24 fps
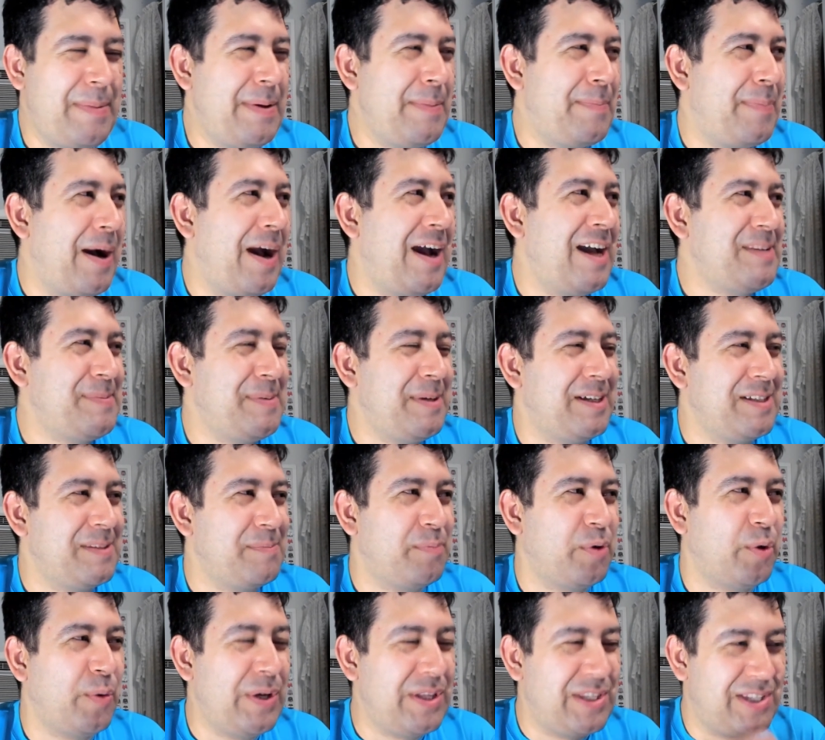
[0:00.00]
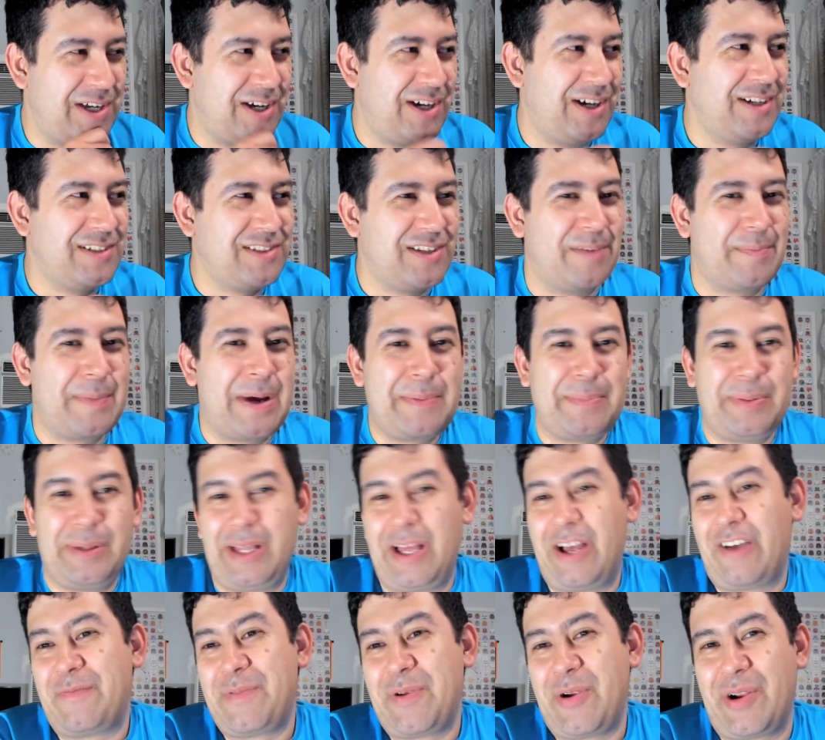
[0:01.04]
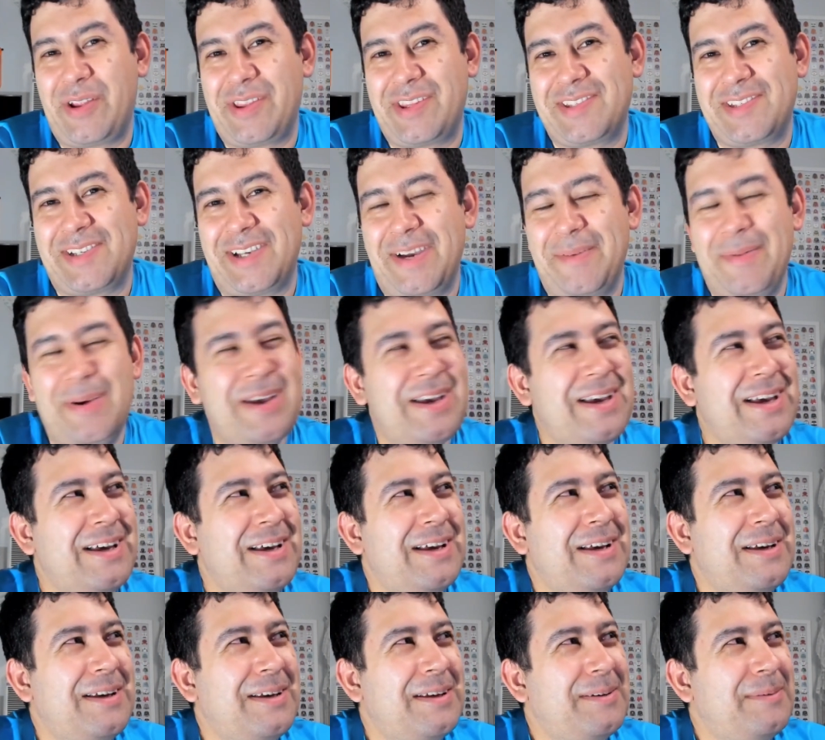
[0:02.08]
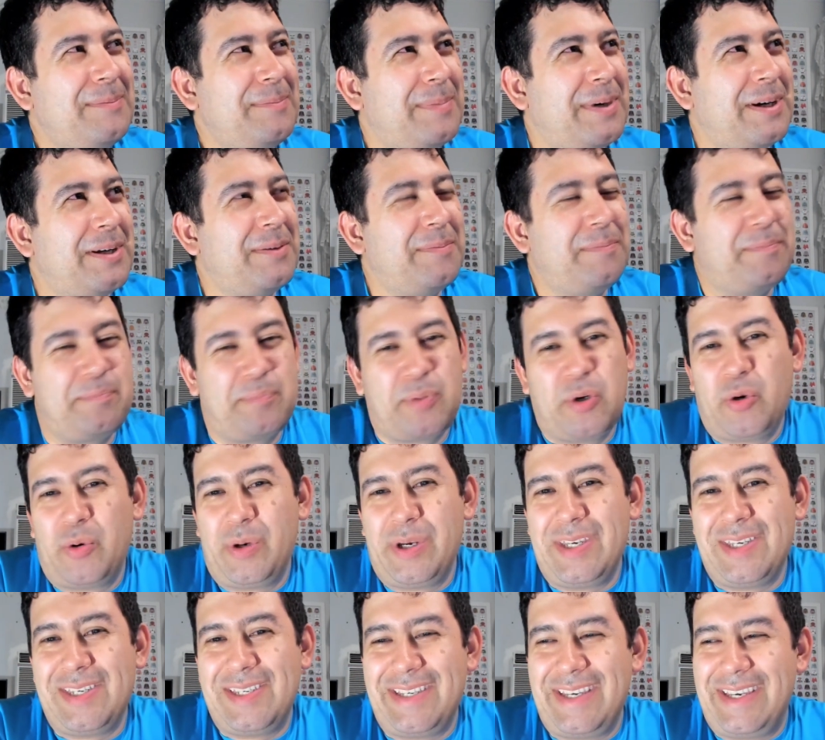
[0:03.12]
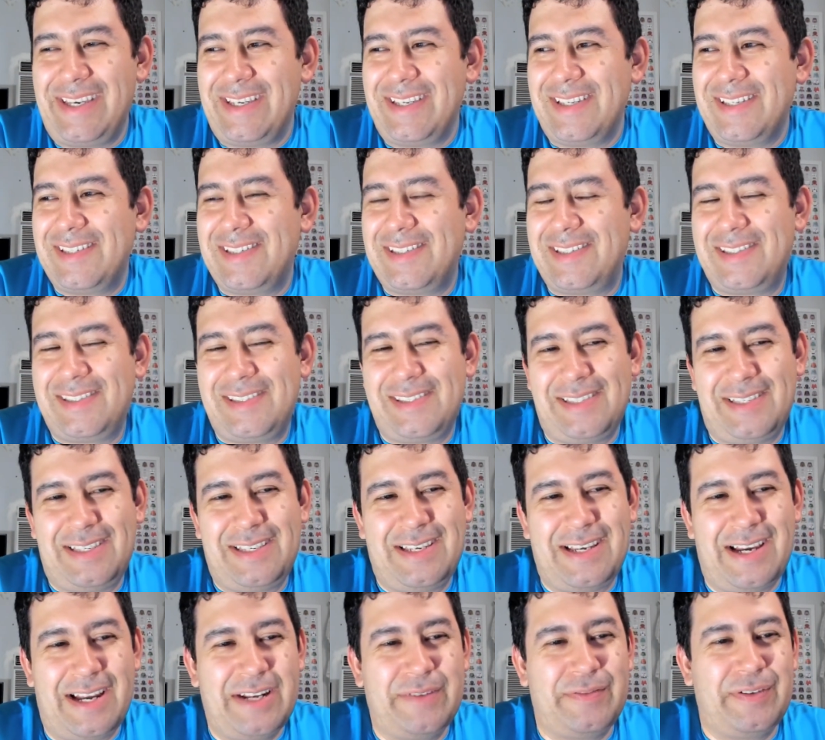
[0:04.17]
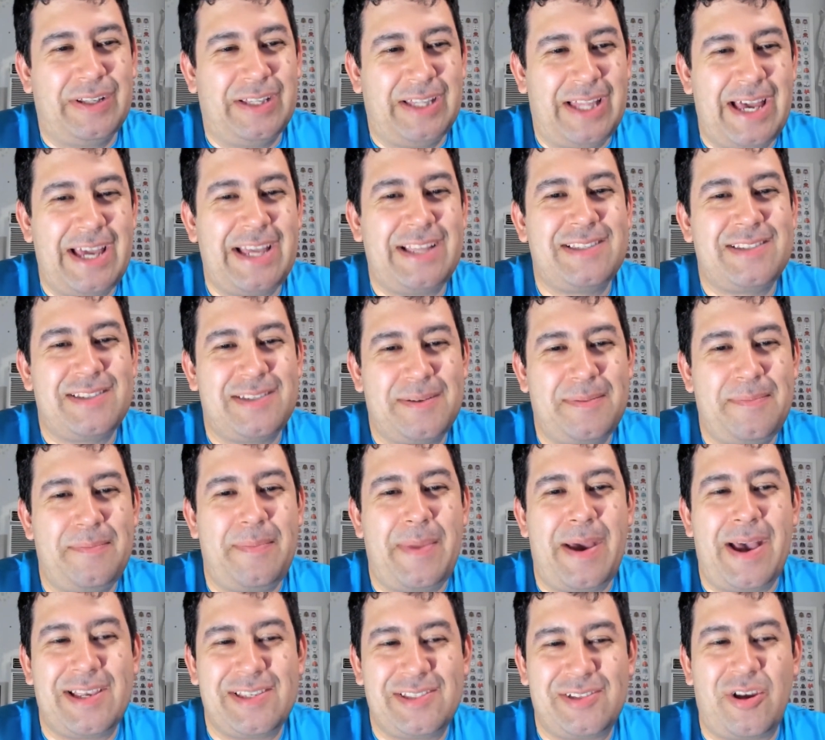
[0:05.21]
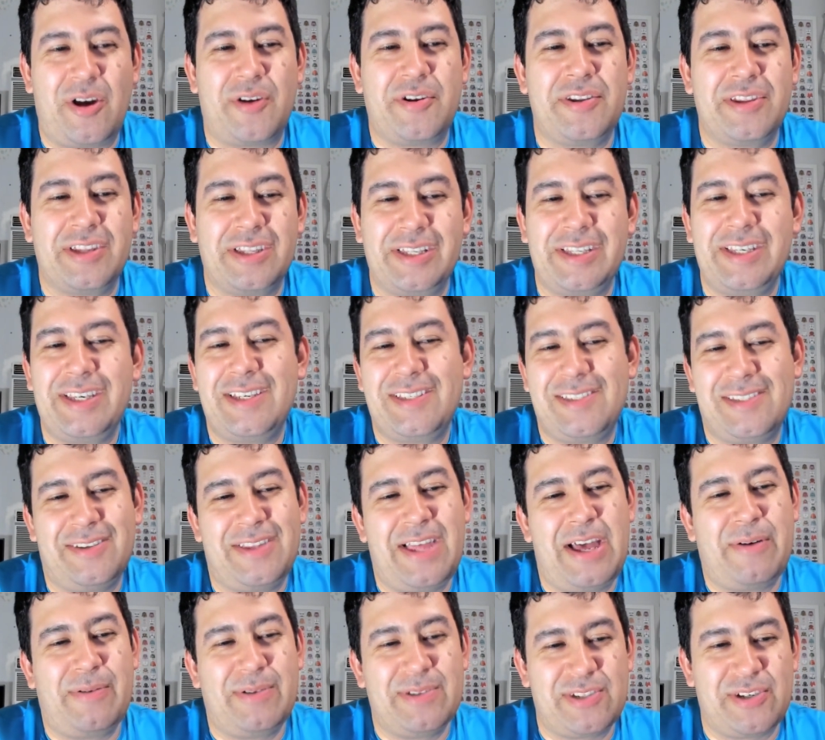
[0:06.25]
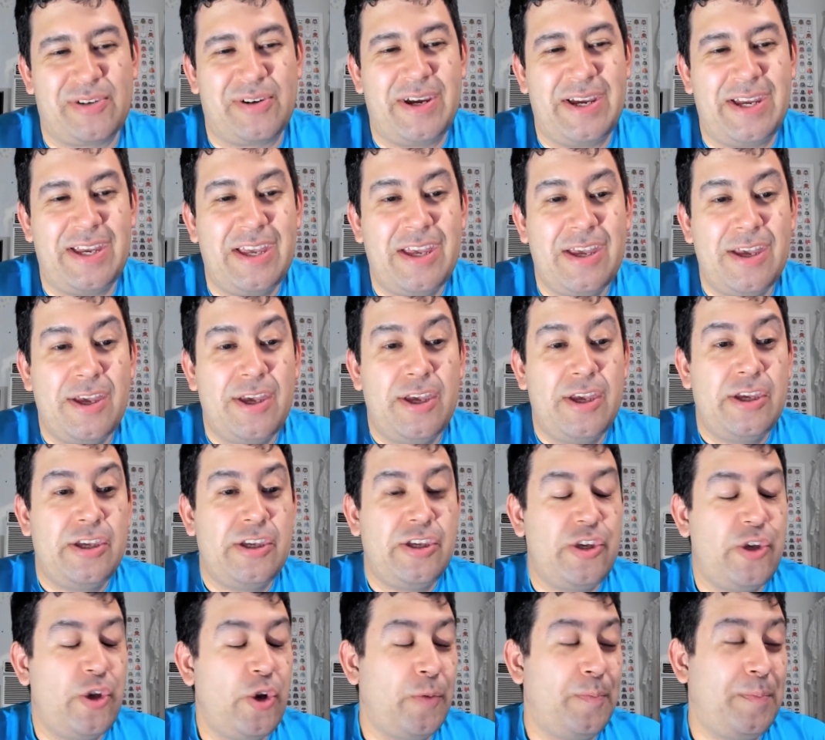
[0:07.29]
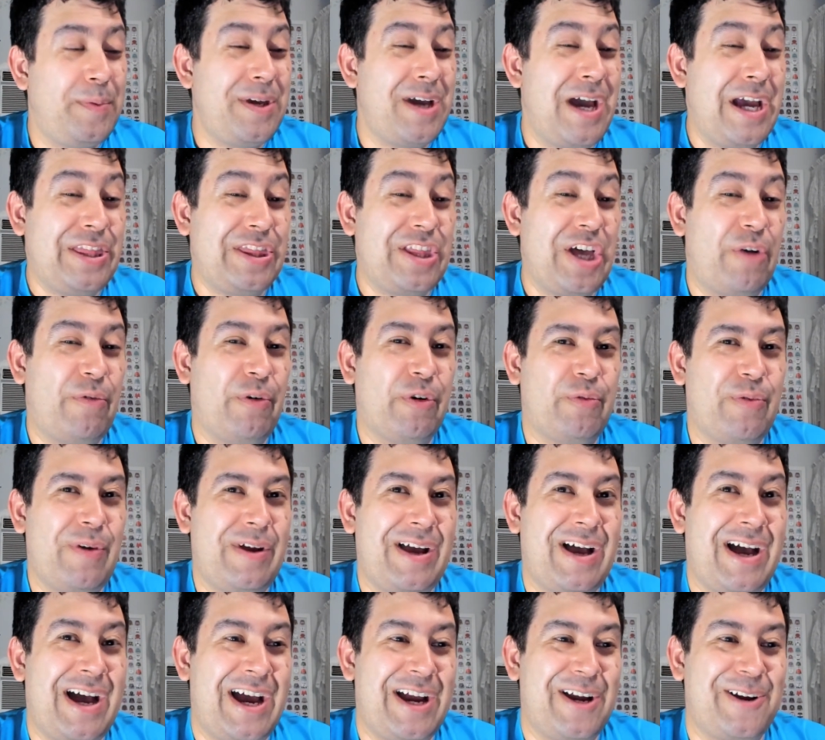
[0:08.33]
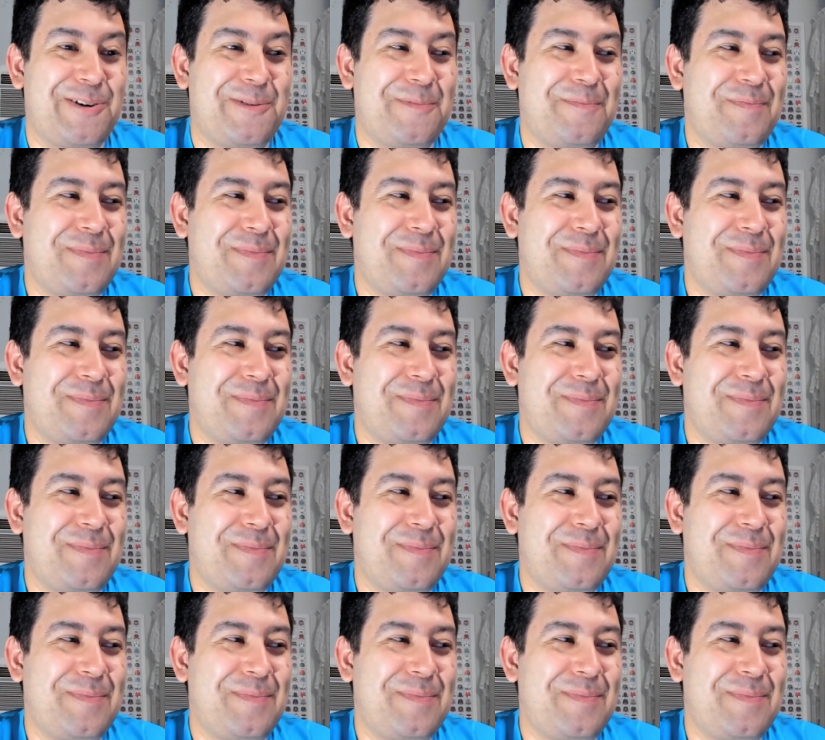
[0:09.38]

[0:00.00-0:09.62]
bias because Bowie tugged on my playoff beard at the time. But Bowie is kind of a liked mascot in the league, so that one's all right. Yuppie I thought would rate higher.